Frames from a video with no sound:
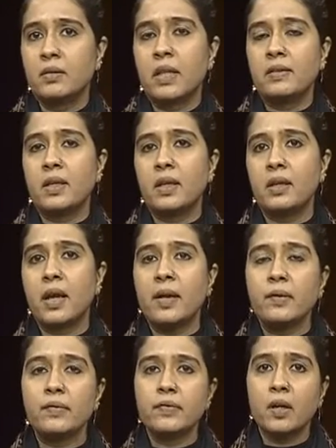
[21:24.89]
that they
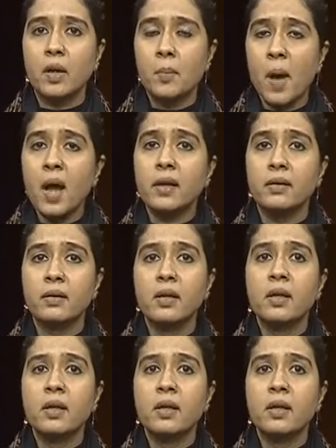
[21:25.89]
kind of uh, command.